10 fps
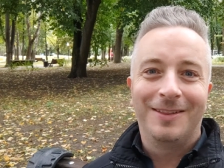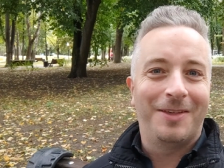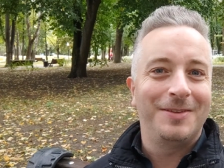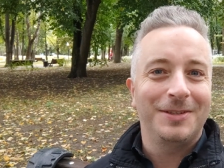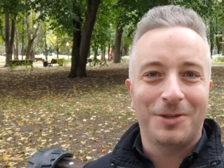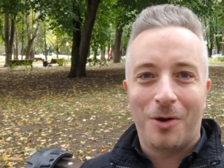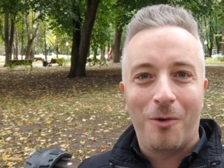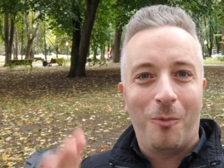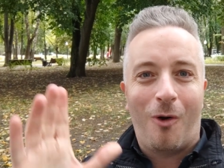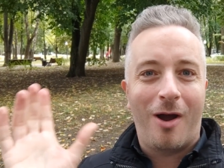Like, there's just a,
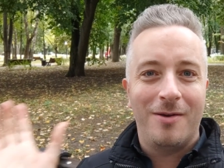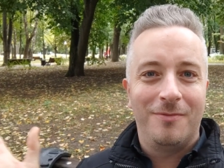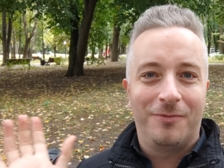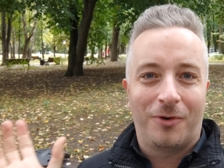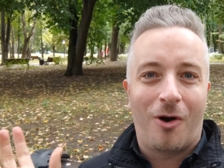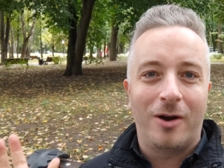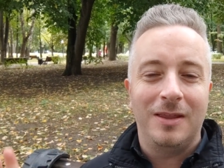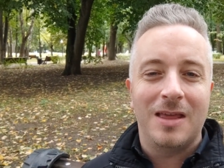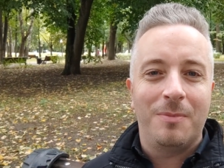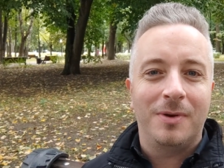a wide
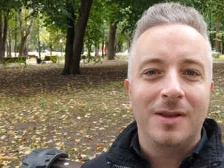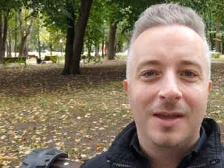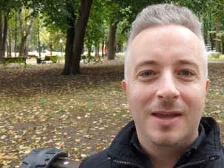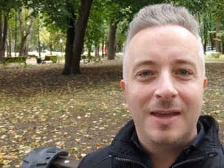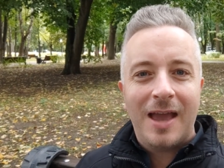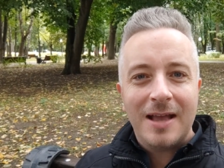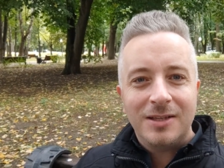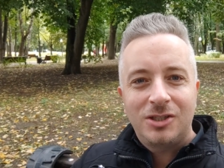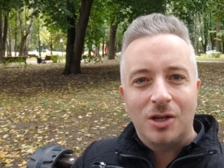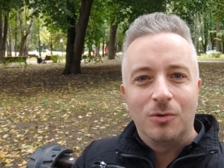variety there. But
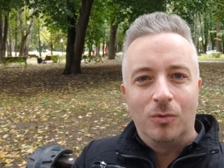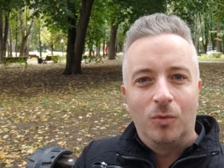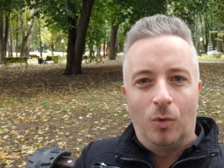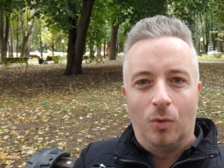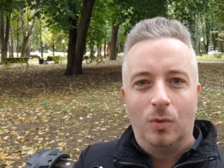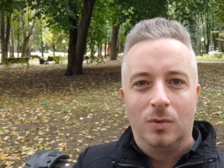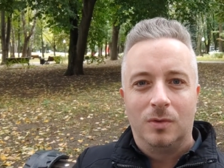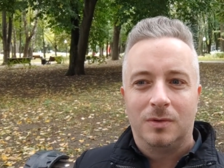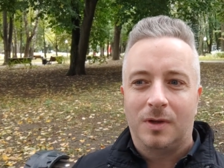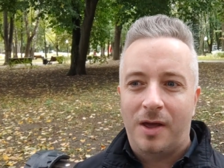as a general rule,
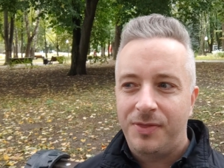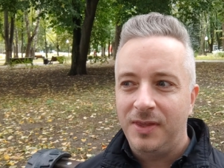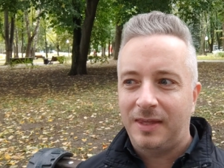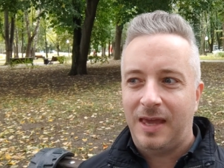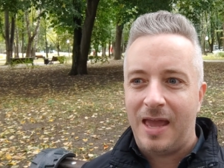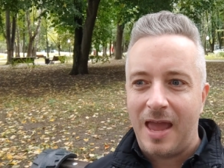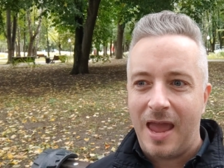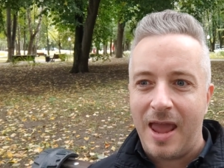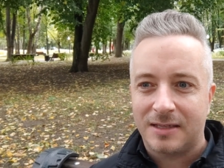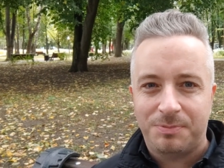I think
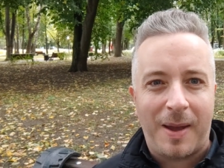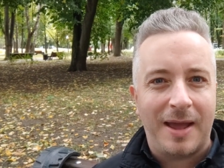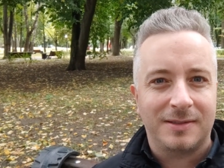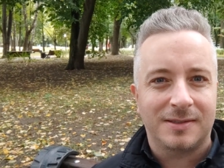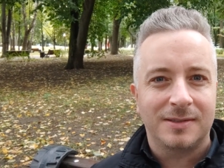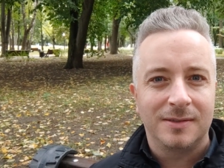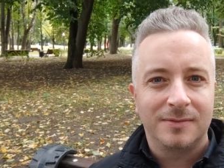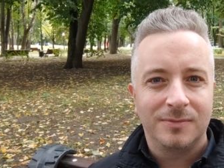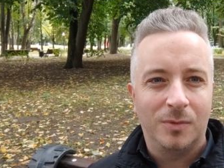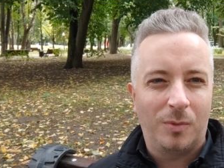expats,
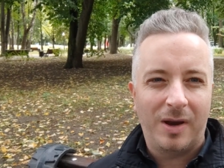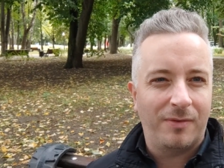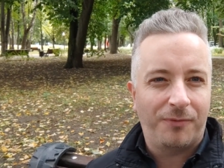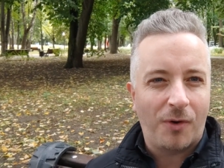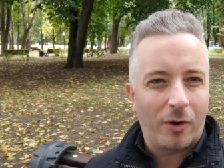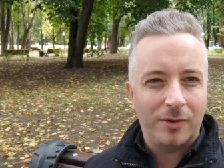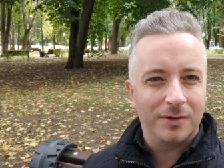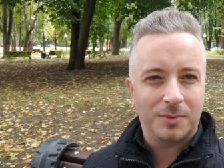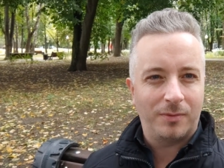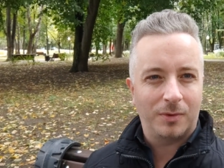or whatever,
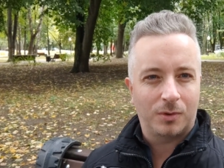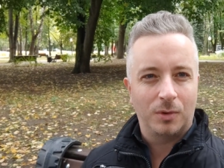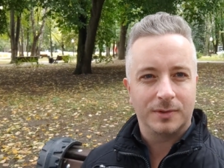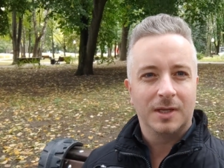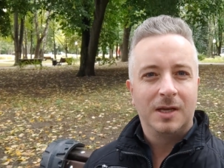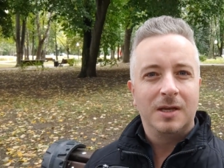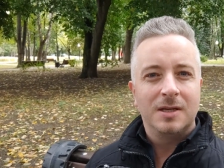foreigners, whatever you want to call us,